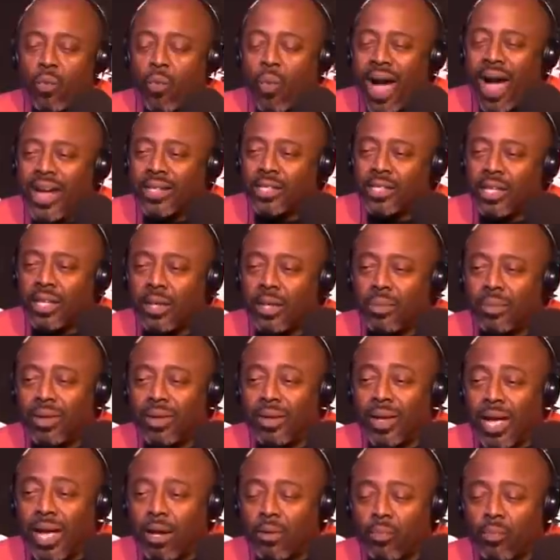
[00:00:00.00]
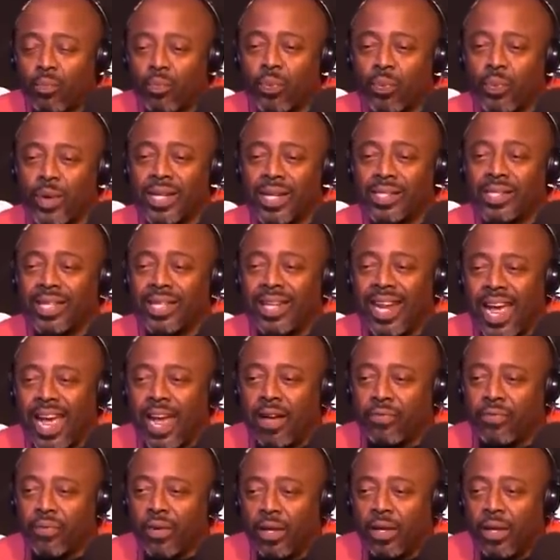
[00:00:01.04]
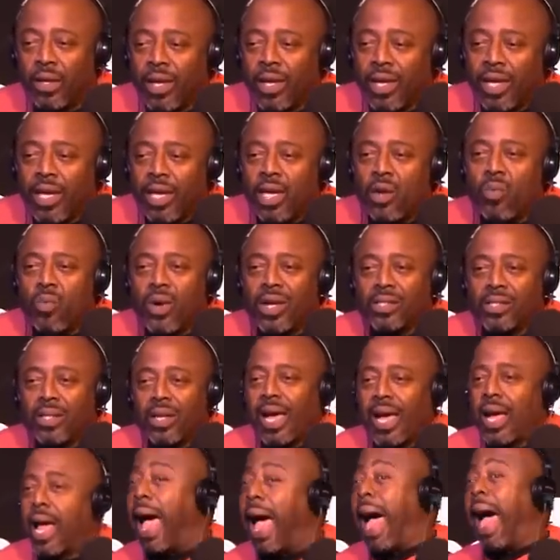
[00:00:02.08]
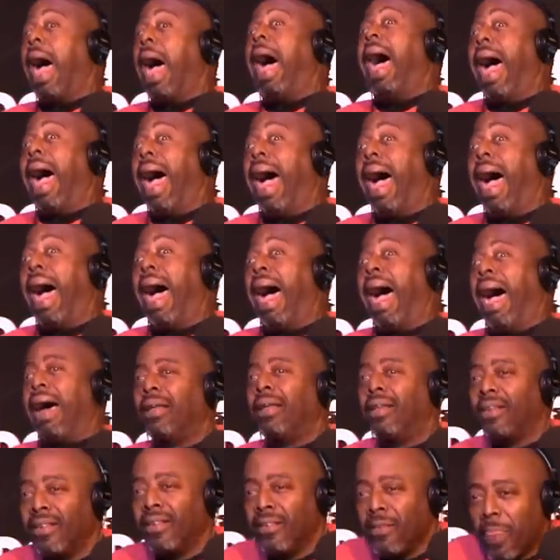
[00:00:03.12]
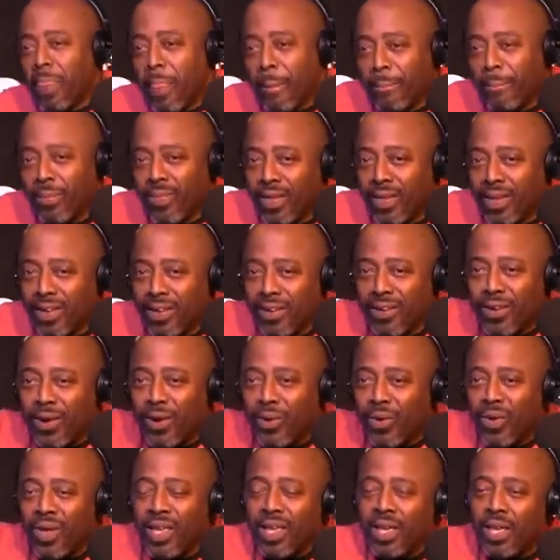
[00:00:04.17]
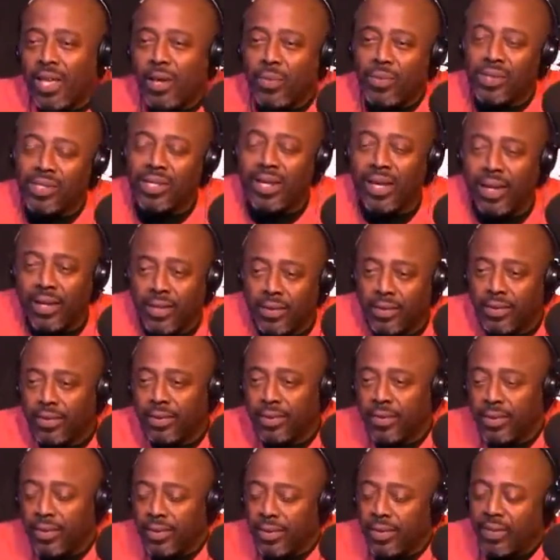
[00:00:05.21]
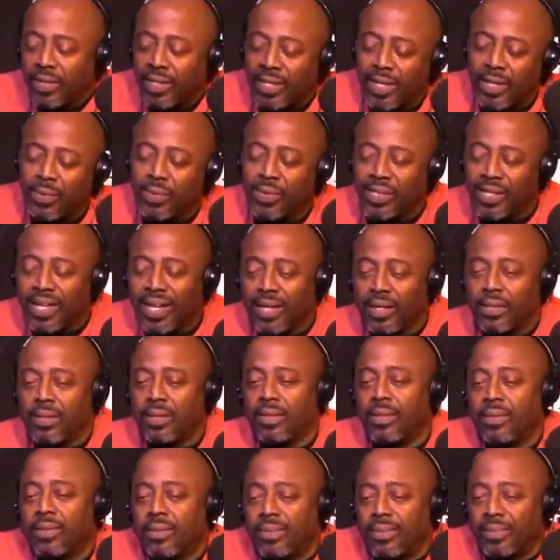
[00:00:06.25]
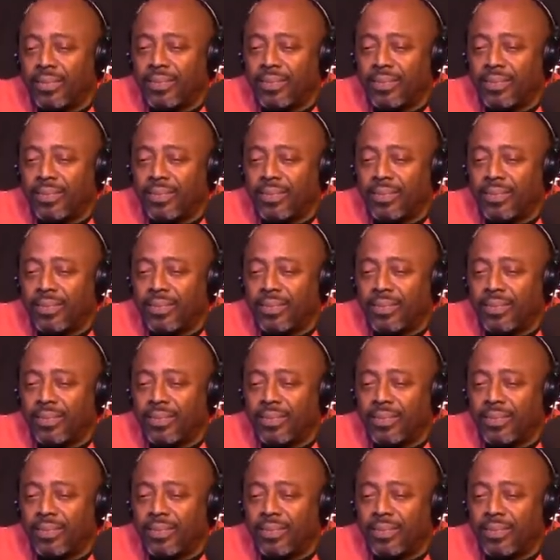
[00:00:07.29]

watching him, like Prince laughing. He wasn't like, ha ha! You know, he was like this.